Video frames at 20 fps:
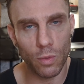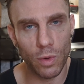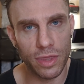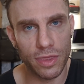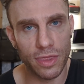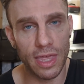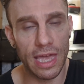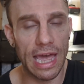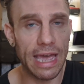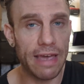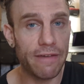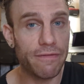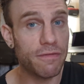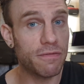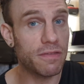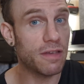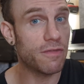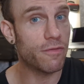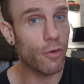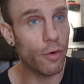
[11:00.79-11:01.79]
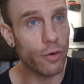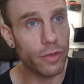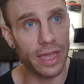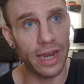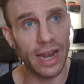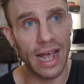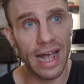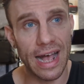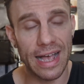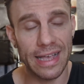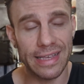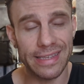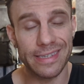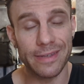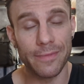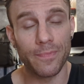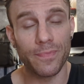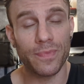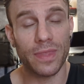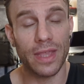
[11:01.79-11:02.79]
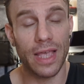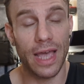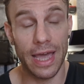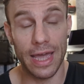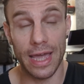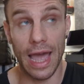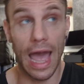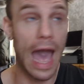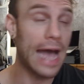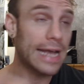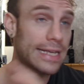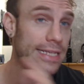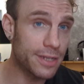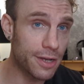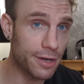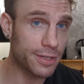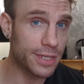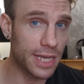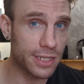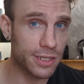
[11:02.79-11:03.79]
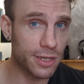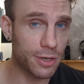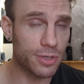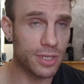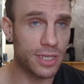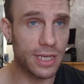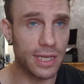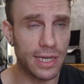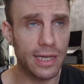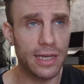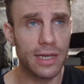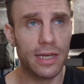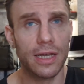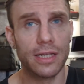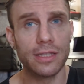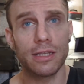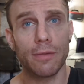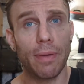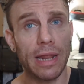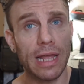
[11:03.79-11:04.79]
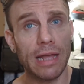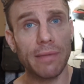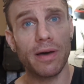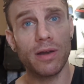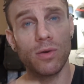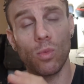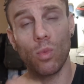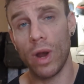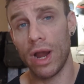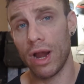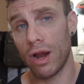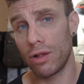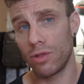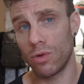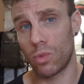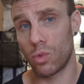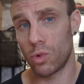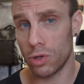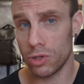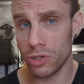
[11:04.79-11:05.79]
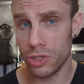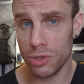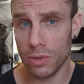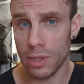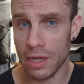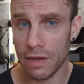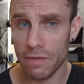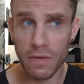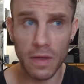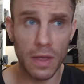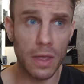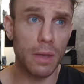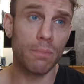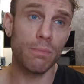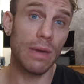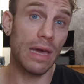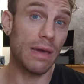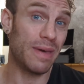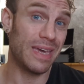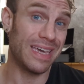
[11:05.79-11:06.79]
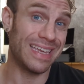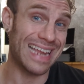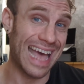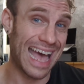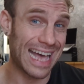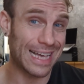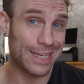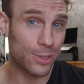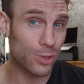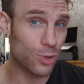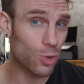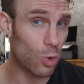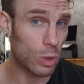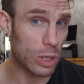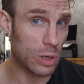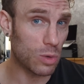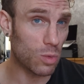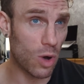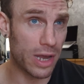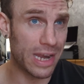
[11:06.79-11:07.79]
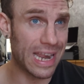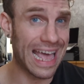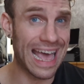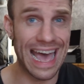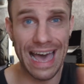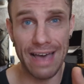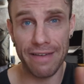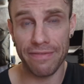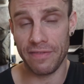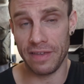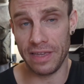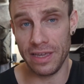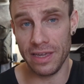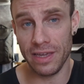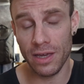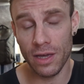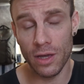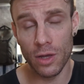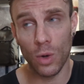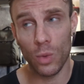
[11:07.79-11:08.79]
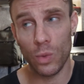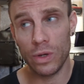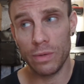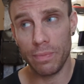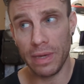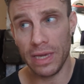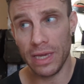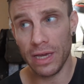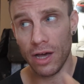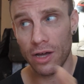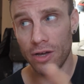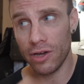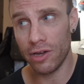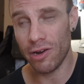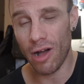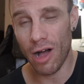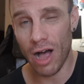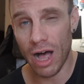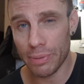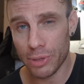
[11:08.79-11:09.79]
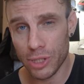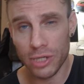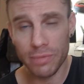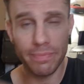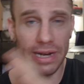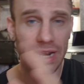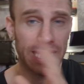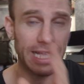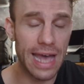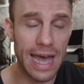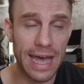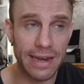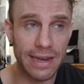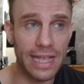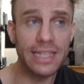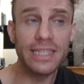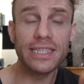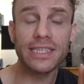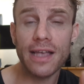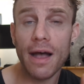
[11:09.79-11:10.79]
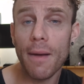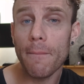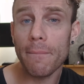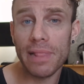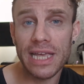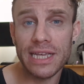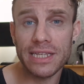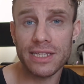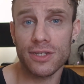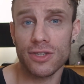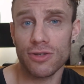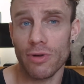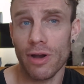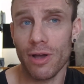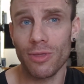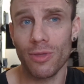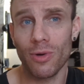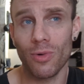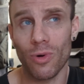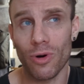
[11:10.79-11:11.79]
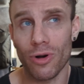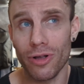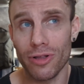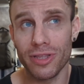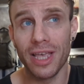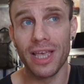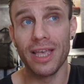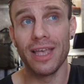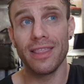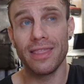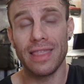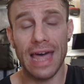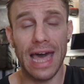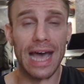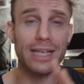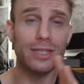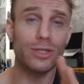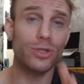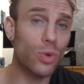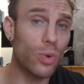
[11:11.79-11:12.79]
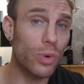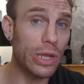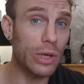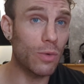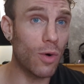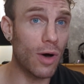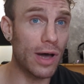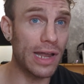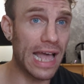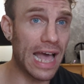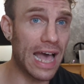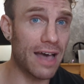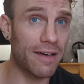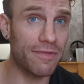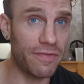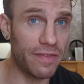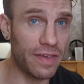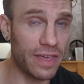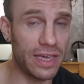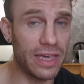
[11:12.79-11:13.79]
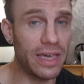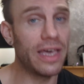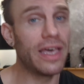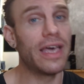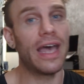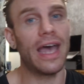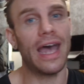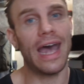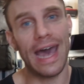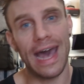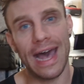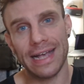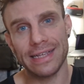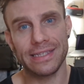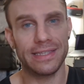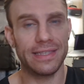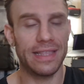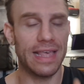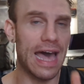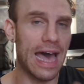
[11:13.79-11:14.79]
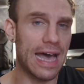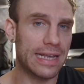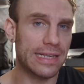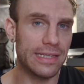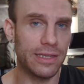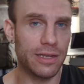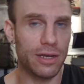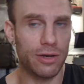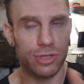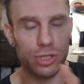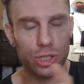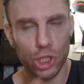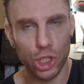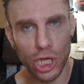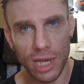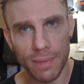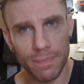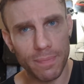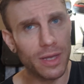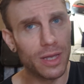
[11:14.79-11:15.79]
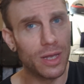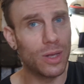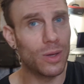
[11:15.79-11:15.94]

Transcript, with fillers: with the A54 that has a Exynos SoC, depending upon where in the world you live, maybe an S21 FE would be a good option. But again, in some places around the world, the S21 FE has the Exynos chip,